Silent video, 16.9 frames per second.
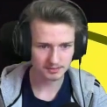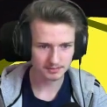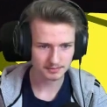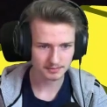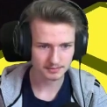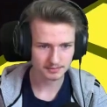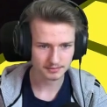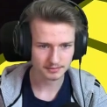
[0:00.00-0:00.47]

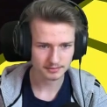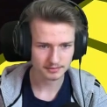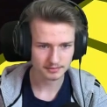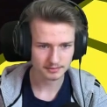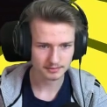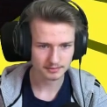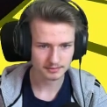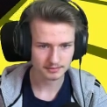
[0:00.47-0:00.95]

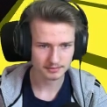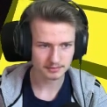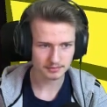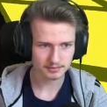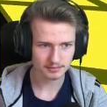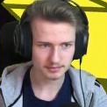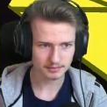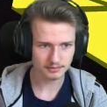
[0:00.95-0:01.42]

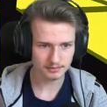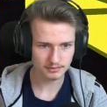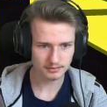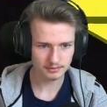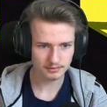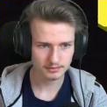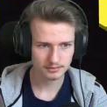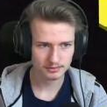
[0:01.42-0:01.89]

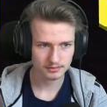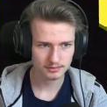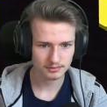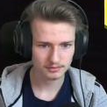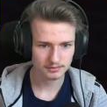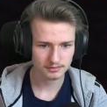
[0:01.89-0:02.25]
Nothing is said.